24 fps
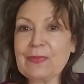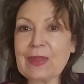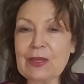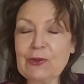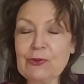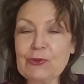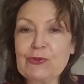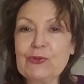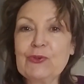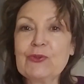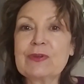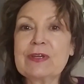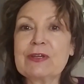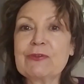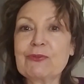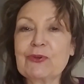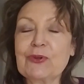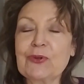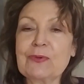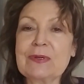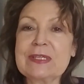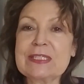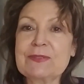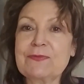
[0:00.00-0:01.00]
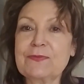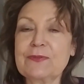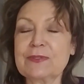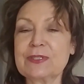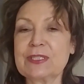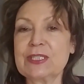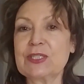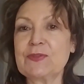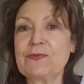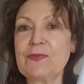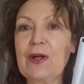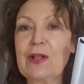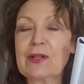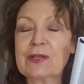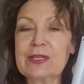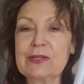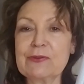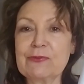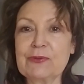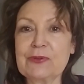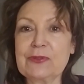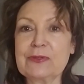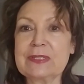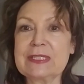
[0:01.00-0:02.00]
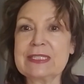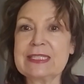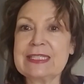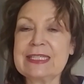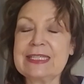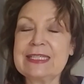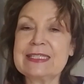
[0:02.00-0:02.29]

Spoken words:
true congruence versus false congruence,